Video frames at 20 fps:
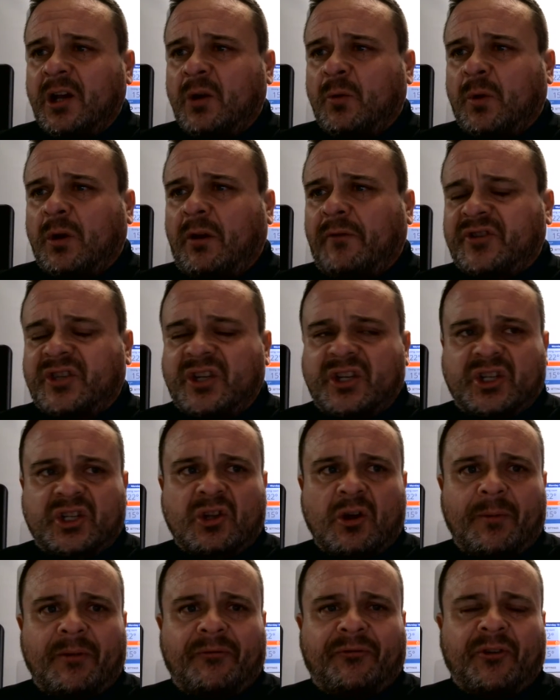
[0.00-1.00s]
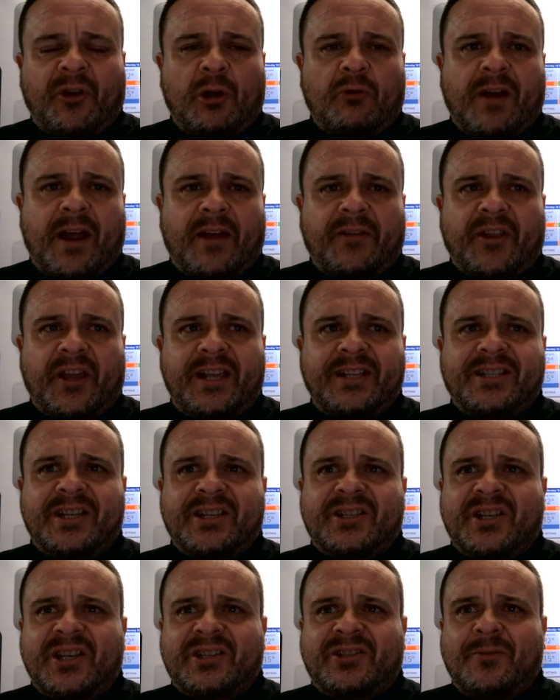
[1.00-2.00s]
will obviously stop the flow around the heating
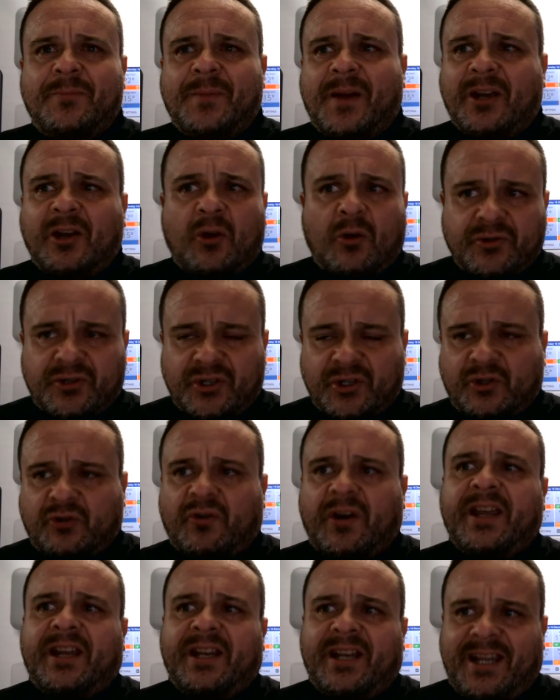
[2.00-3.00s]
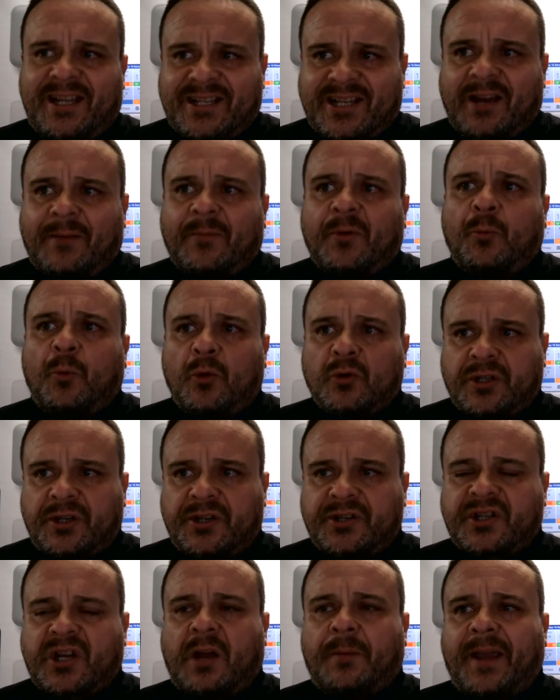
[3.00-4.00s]
system and concentrate in heating up the water
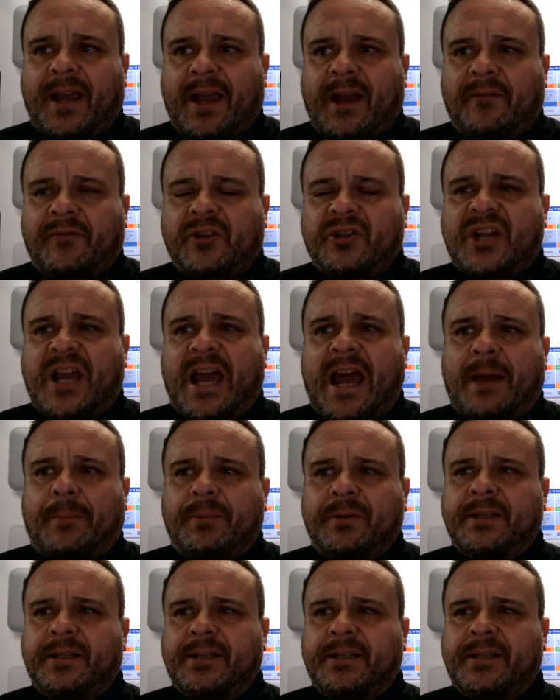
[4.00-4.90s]
that's coming out of the tap.